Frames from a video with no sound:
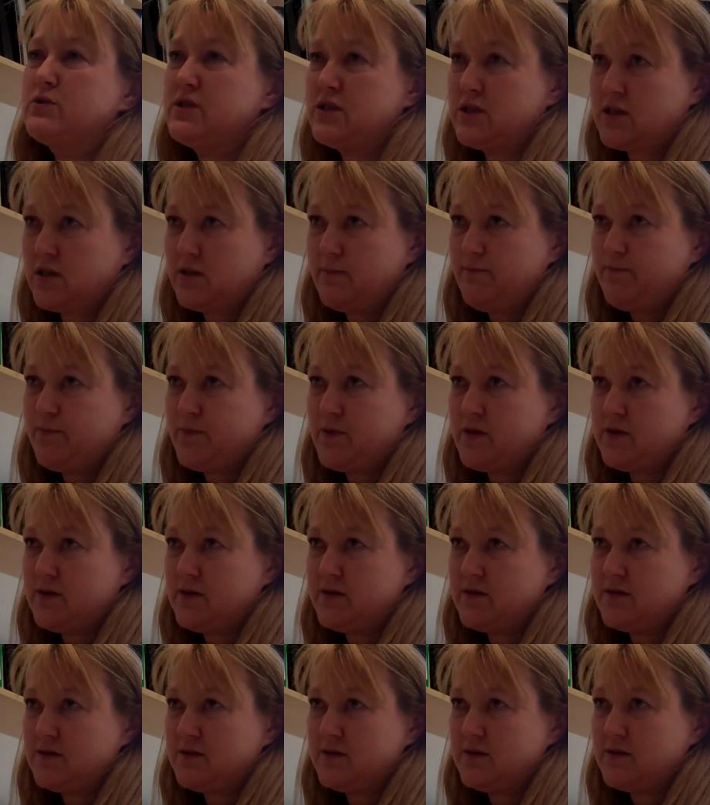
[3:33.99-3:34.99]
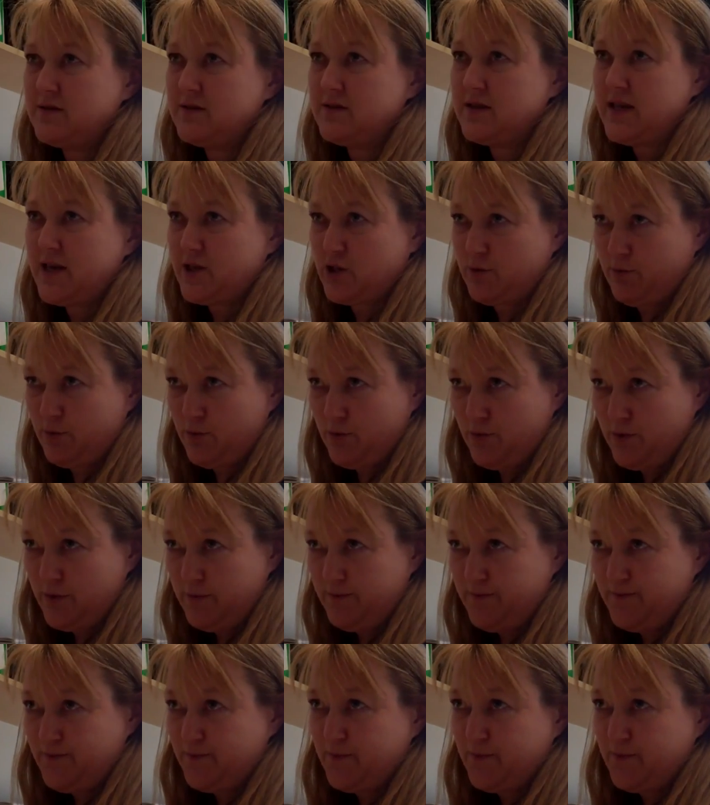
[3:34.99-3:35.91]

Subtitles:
risk dashboard.